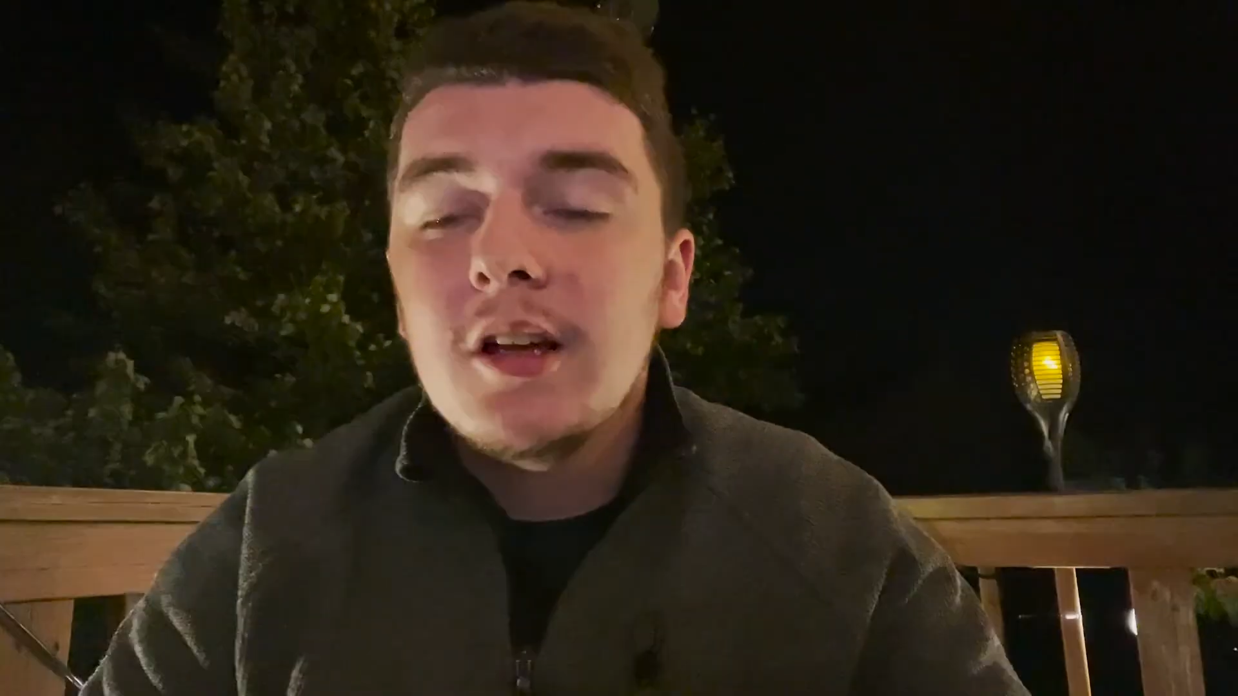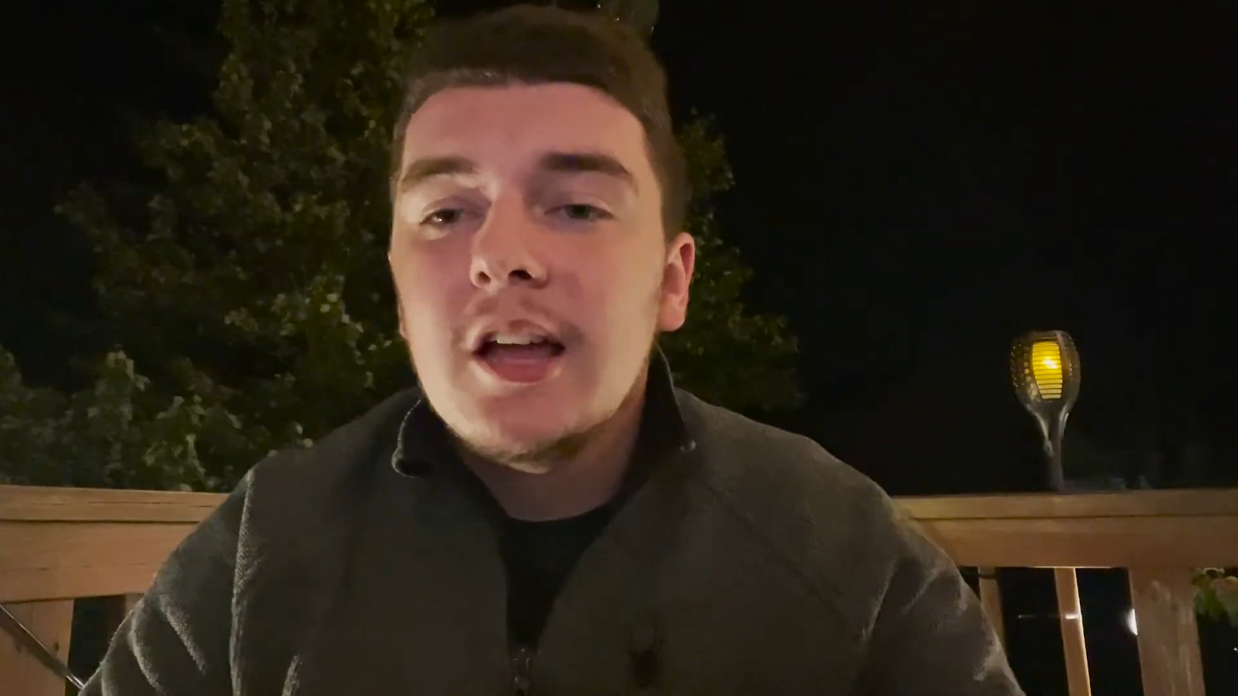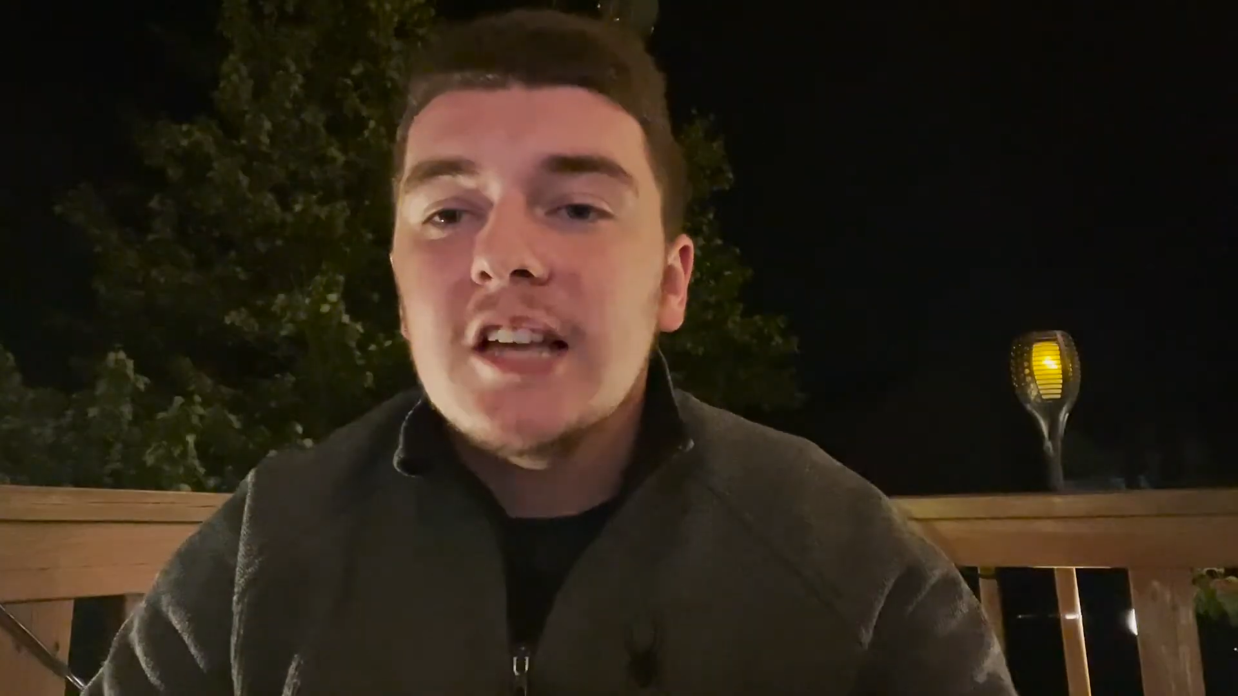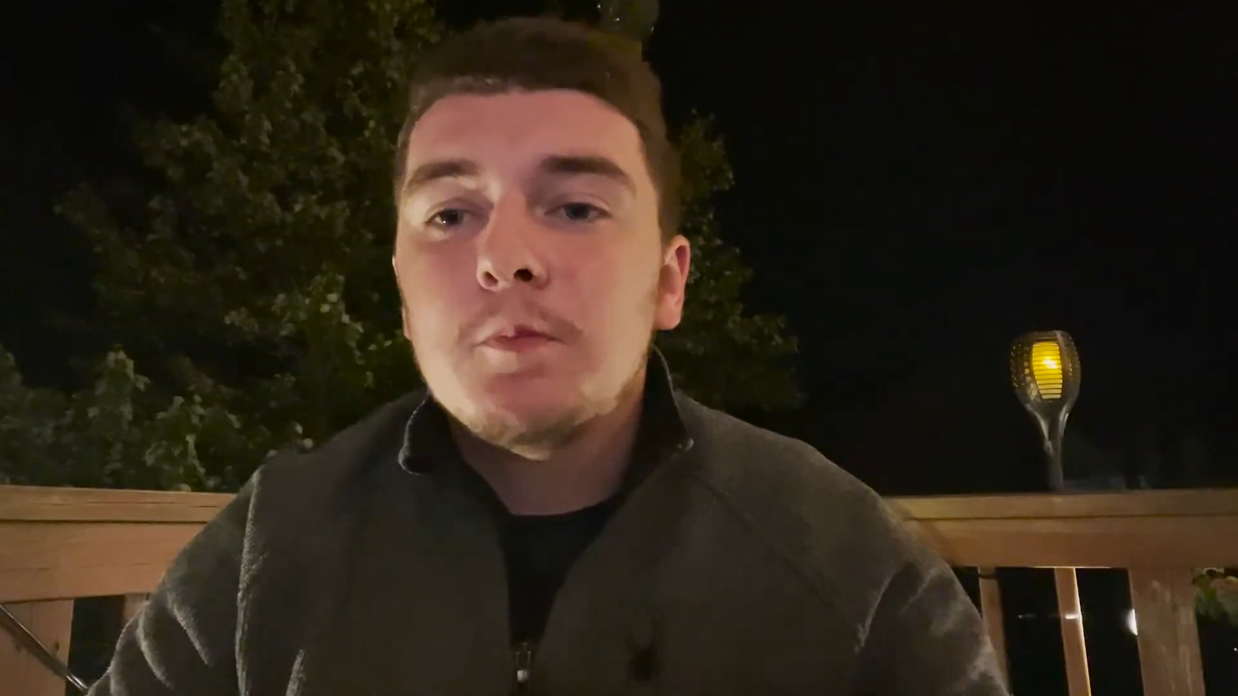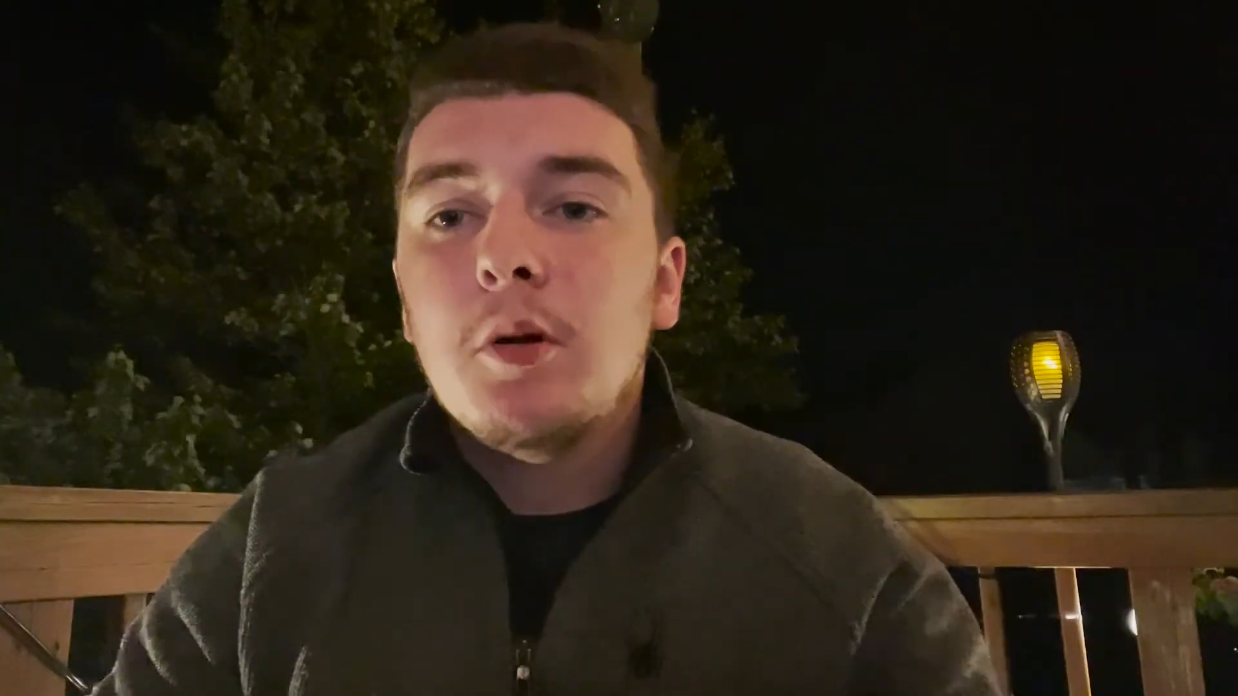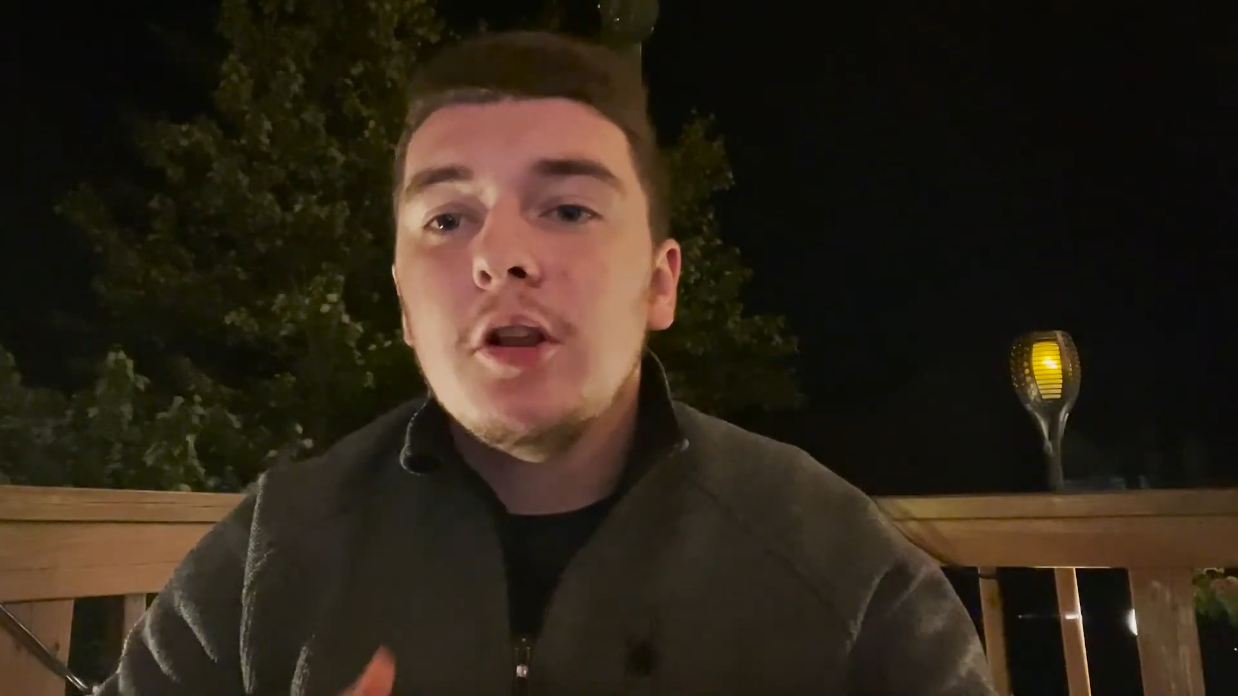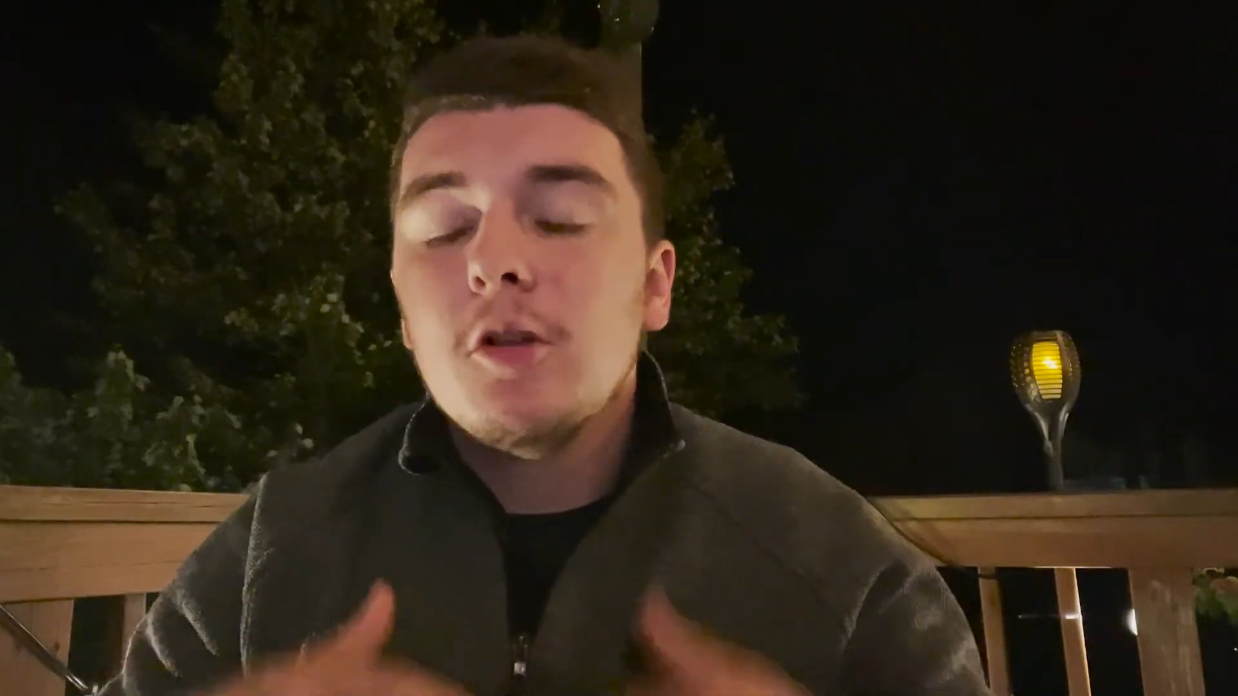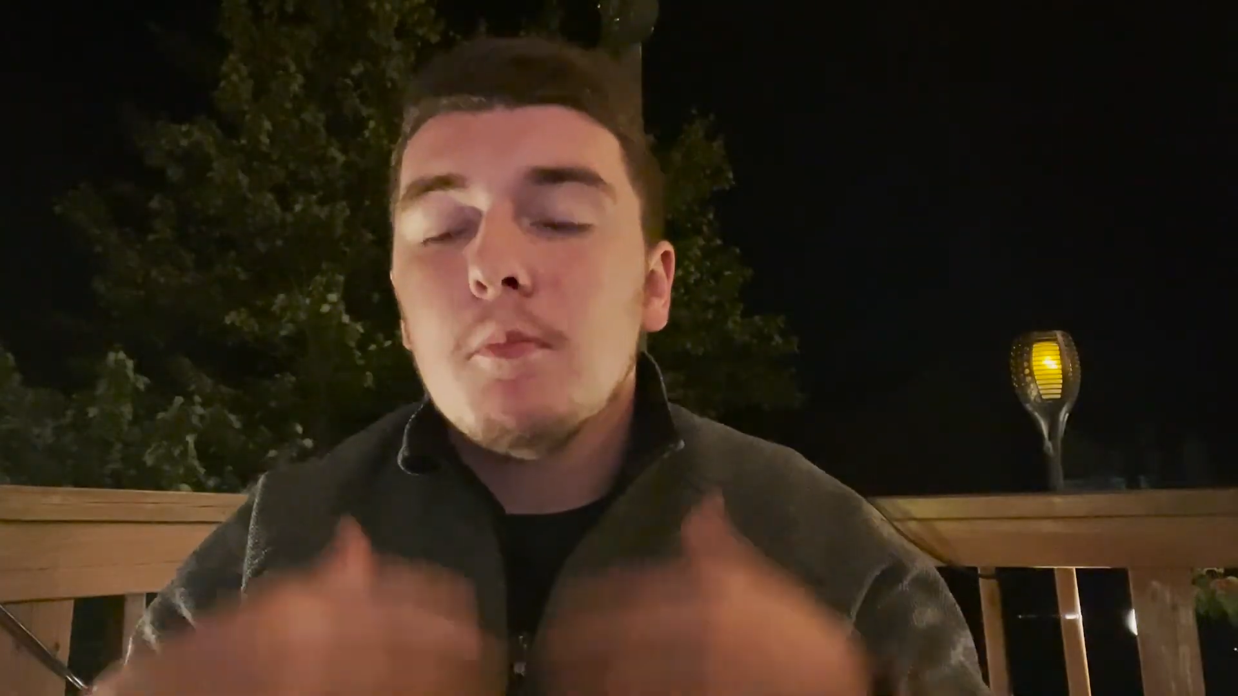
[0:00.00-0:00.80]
is putting your